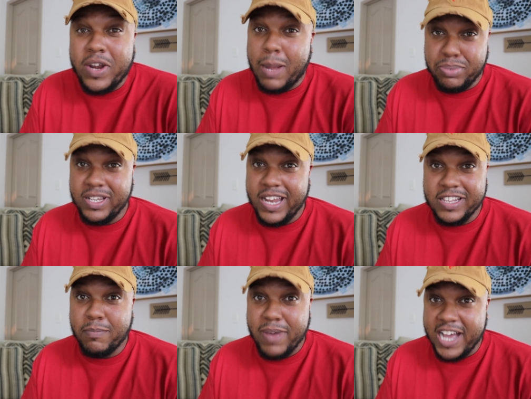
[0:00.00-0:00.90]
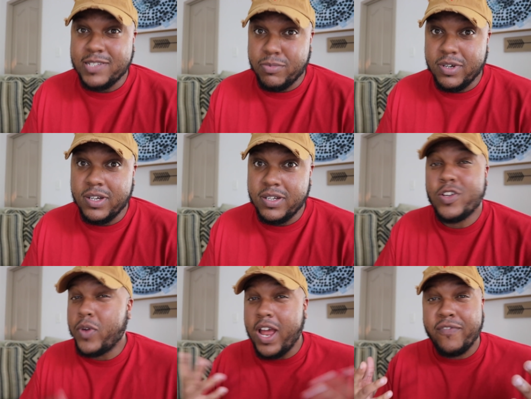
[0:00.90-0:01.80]
when I pull it out the box, bruh.
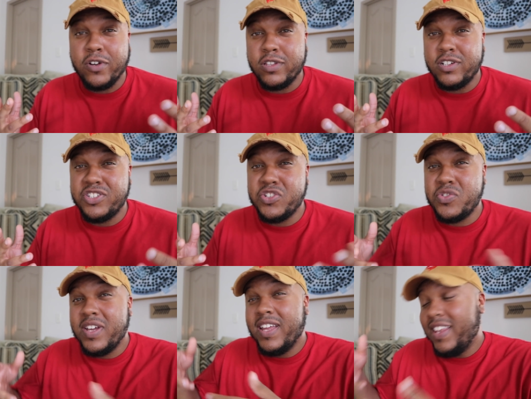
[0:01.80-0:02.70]
So without further ado,